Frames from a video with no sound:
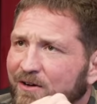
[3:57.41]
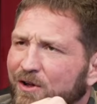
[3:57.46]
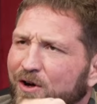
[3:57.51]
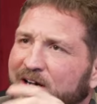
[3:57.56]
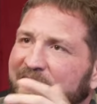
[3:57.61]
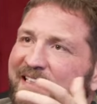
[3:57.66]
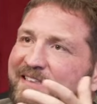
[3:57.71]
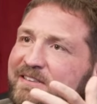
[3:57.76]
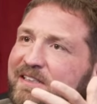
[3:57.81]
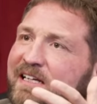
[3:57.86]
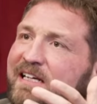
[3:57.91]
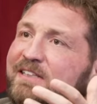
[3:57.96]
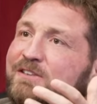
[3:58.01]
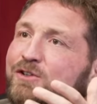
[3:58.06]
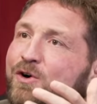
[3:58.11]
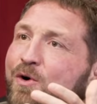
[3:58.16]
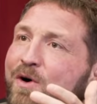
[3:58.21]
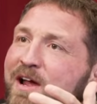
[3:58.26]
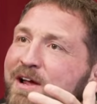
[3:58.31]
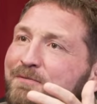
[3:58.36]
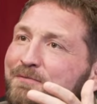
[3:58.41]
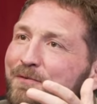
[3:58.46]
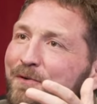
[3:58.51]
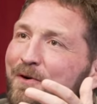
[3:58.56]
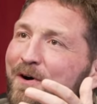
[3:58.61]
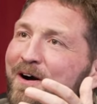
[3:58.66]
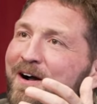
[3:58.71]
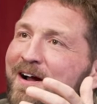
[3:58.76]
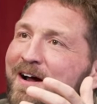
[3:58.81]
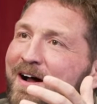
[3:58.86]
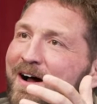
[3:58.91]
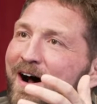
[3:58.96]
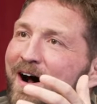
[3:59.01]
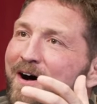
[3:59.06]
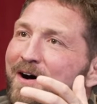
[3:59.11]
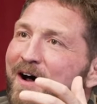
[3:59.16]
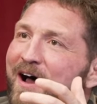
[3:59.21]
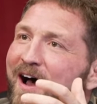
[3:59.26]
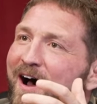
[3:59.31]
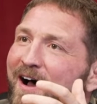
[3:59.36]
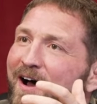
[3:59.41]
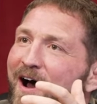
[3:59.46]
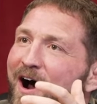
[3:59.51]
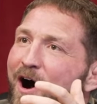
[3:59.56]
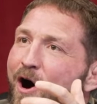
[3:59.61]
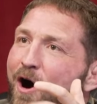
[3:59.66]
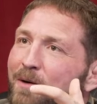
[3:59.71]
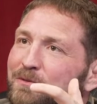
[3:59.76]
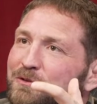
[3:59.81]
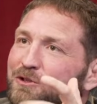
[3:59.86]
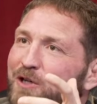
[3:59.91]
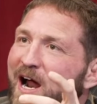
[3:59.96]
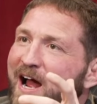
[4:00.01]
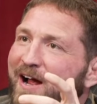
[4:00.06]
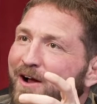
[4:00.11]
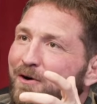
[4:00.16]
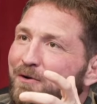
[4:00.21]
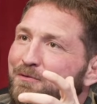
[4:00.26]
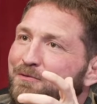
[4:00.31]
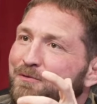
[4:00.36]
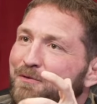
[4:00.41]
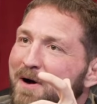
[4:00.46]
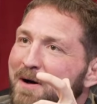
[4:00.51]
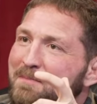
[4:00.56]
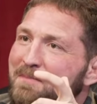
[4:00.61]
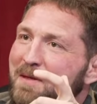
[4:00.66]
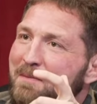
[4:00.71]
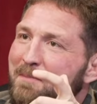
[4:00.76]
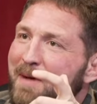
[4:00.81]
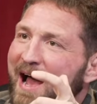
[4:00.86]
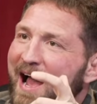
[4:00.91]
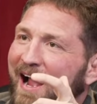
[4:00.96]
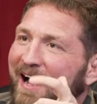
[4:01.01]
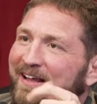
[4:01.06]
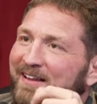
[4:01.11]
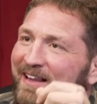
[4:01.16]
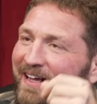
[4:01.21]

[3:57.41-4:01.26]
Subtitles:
Look, he's going for an arm triangle from the back.